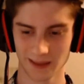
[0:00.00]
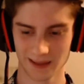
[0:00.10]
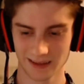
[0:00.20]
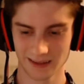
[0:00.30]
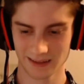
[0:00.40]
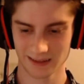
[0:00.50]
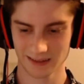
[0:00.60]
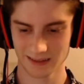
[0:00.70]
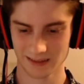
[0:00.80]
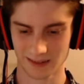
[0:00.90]
it's a
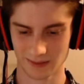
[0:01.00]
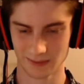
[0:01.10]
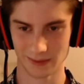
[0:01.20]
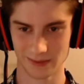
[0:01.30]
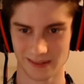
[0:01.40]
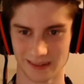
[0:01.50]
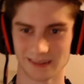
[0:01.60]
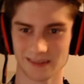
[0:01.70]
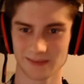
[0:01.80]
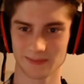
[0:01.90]

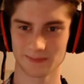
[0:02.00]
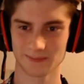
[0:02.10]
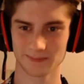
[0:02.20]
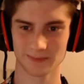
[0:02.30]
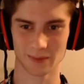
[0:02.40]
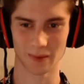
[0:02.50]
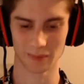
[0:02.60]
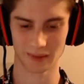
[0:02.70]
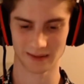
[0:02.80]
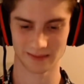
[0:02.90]
hefty fee
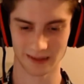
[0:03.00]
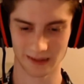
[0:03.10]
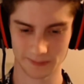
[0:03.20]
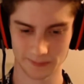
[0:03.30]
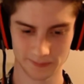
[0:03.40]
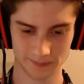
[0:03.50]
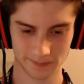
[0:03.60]
taken off right there.